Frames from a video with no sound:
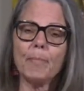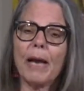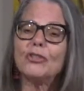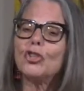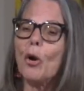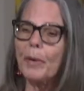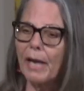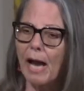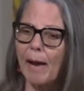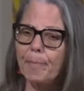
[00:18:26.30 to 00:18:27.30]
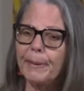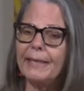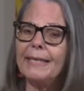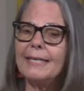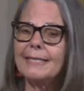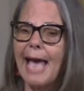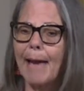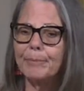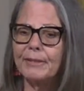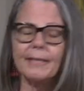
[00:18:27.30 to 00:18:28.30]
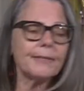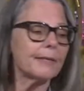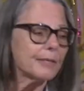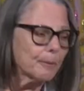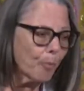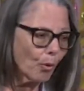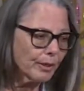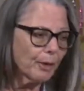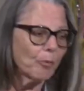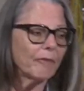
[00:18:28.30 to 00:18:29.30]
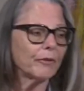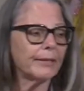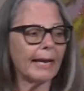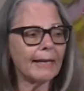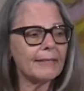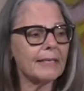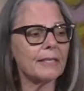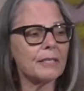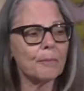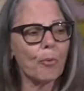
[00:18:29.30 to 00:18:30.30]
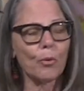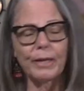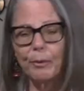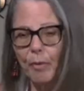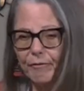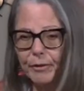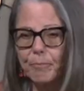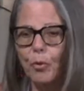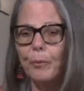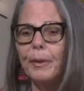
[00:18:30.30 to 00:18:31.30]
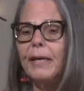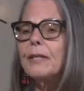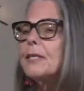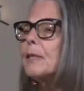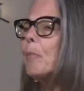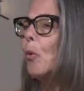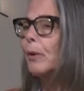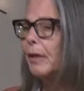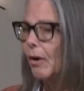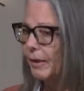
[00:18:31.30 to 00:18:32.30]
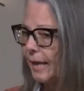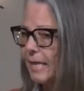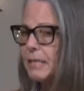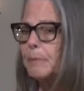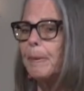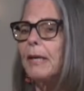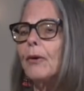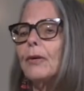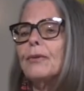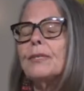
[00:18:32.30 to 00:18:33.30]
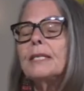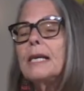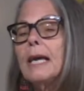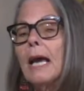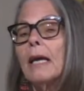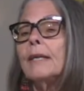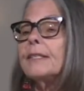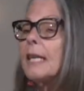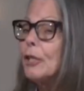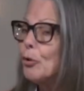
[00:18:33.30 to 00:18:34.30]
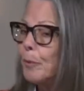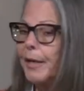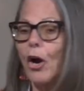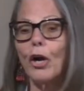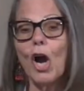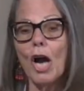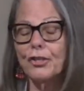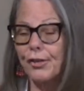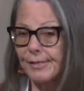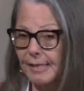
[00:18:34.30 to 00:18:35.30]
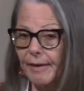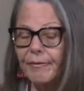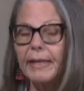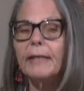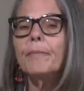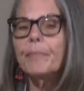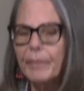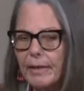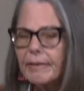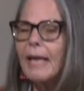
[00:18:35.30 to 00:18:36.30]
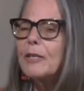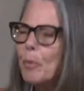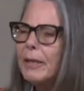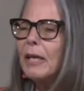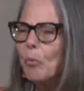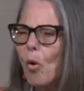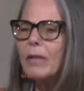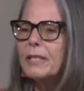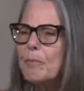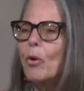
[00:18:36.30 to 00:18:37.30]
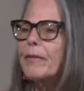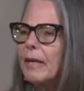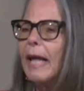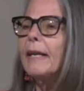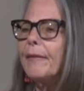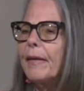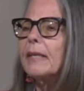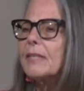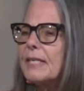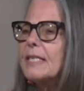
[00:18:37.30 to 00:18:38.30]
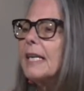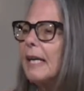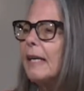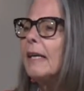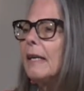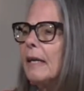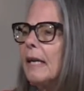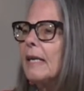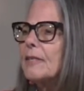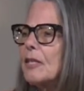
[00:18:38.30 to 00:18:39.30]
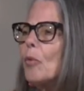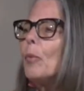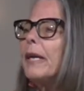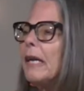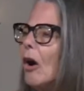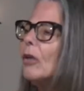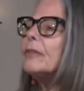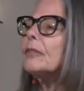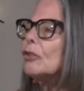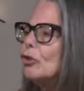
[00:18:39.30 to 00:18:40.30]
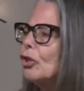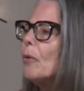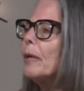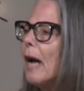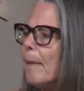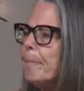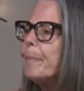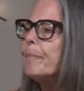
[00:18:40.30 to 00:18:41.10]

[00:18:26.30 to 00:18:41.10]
by showing up in his absence and supporting Reverend Nancy, supporting Reverend Maureen, supporting our guest speakers, continuing our conscious giving. That's what he wants more than anything to see, is that we are still showing up